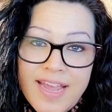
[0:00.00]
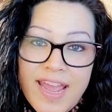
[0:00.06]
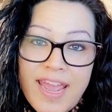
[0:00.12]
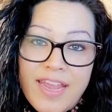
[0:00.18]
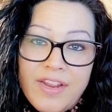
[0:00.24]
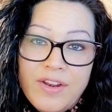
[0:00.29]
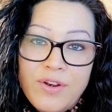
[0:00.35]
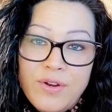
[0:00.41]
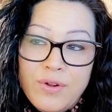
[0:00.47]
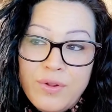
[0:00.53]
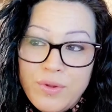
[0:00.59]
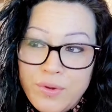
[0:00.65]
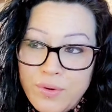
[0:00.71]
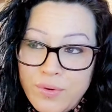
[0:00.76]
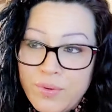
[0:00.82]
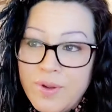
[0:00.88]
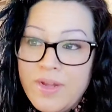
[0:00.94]
a
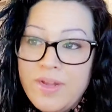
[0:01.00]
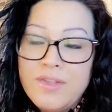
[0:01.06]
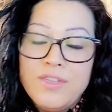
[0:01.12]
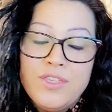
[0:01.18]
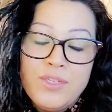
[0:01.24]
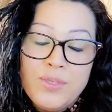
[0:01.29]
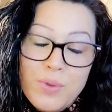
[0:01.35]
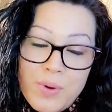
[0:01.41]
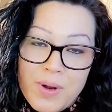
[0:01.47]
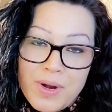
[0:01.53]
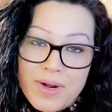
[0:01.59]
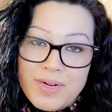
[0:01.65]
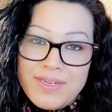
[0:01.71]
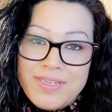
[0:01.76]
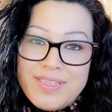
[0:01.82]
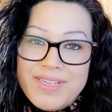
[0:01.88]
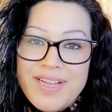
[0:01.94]
new
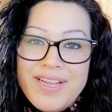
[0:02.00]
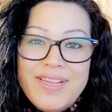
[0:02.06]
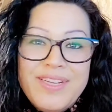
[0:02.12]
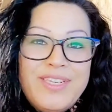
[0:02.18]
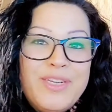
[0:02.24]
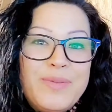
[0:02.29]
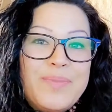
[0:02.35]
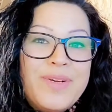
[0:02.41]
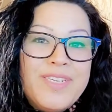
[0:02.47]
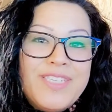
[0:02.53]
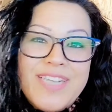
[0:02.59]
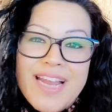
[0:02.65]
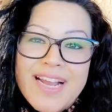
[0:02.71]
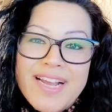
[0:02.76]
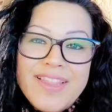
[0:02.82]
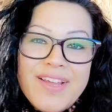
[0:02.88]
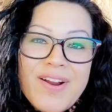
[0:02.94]
source to
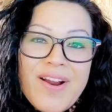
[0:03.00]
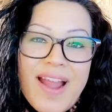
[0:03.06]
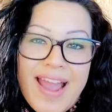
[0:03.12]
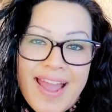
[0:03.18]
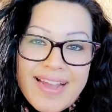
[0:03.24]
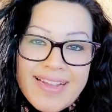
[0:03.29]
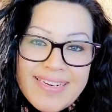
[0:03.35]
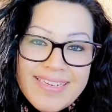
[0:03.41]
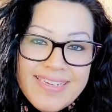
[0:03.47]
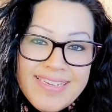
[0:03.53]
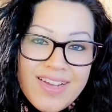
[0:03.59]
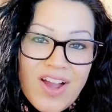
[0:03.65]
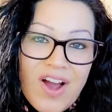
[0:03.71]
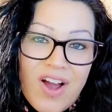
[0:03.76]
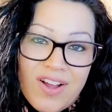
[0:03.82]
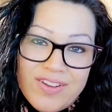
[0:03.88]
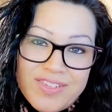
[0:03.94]
project their agony
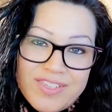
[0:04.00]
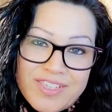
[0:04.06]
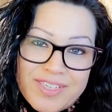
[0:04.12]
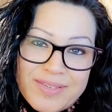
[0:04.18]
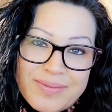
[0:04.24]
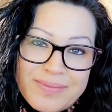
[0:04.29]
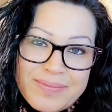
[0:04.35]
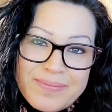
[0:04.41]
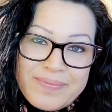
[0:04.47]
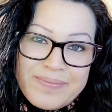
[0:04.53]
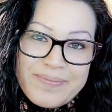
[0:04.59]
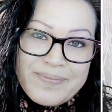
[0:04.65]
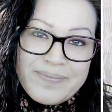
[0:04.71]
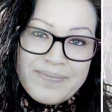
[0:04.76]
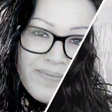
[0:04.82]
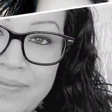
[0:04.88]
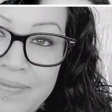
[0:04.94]
onto.
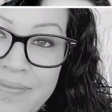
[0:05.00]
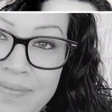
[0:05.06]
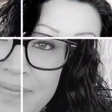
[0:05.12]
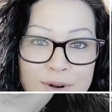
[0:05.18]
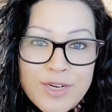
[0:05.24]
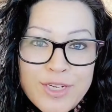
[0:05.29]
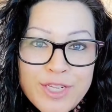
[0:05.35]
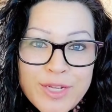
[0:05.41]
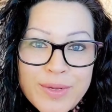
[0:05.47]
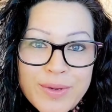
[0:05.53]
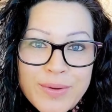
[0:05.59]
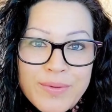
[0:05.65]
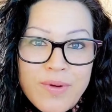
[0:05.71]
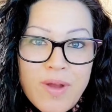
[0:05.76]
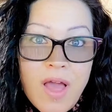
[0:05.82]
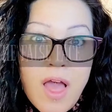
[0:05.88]
Number 2,